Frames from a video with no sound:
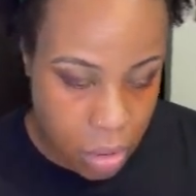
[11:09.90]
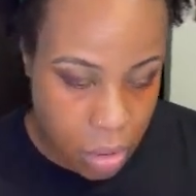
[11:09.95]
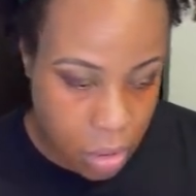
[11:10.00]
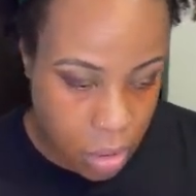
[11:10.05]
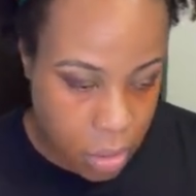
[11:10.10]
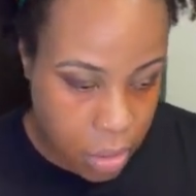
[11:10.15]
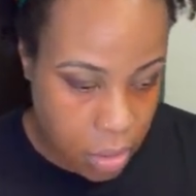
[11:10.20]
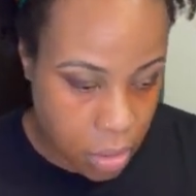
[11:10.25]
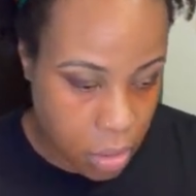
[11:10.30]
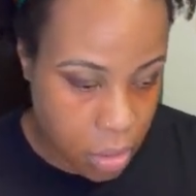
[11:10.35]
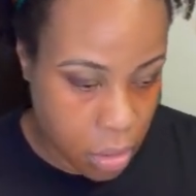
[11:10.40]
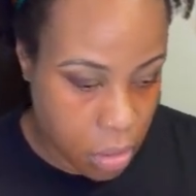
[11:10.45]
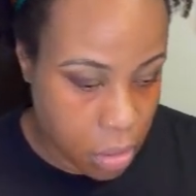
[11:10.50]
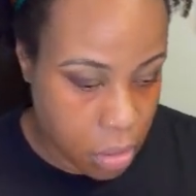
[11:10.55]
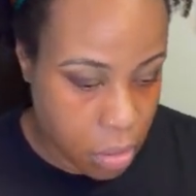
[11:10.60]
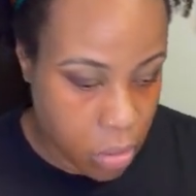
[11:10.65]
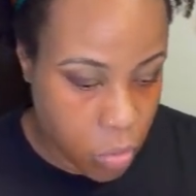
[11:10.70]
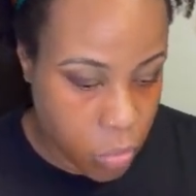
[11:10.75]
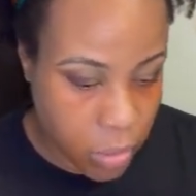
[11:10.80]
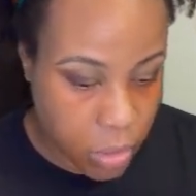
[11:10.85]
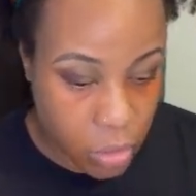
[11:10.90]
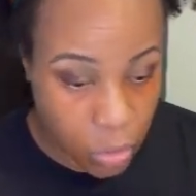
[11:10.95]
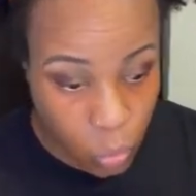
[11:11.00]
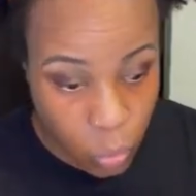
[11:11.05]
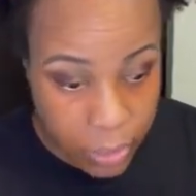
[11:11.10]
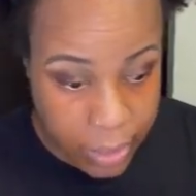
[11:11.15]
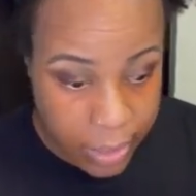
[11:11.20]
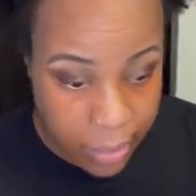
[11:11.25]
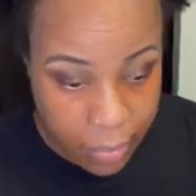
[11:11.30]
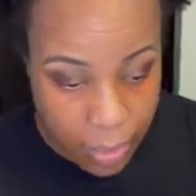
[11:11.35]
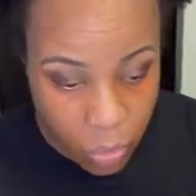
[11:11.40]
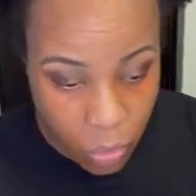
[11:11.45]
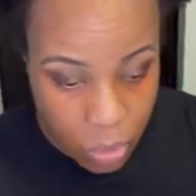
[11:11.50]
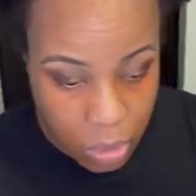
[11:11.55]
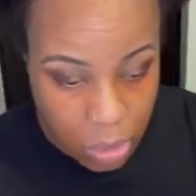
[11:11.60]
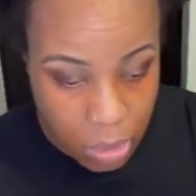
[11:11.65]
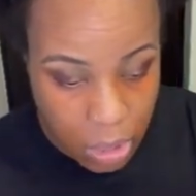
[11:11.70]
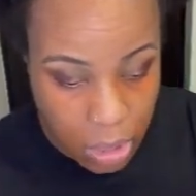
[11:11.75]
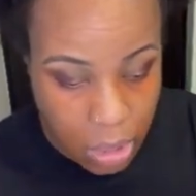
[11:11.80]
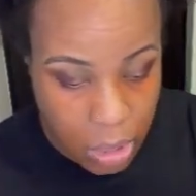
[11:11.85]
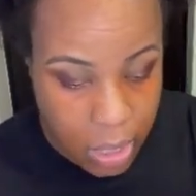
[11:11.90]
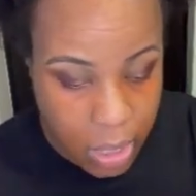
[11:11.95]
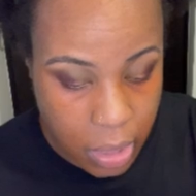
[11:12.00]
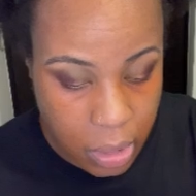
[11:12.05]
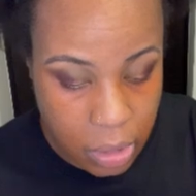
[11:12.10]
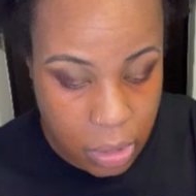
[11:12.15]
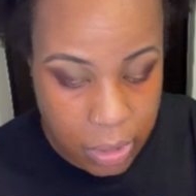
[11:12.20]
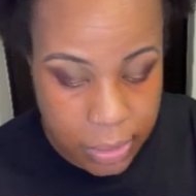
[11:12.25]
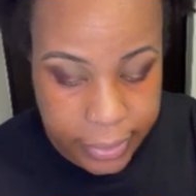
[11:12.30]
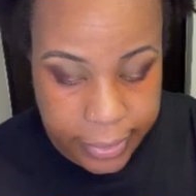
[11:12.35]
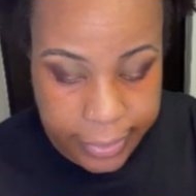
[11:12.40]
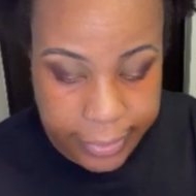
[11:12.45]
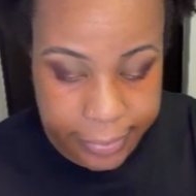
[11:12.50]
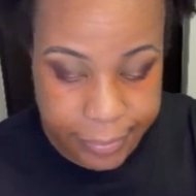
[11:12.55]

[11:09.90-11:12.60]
that's a good question. What am I going to take next?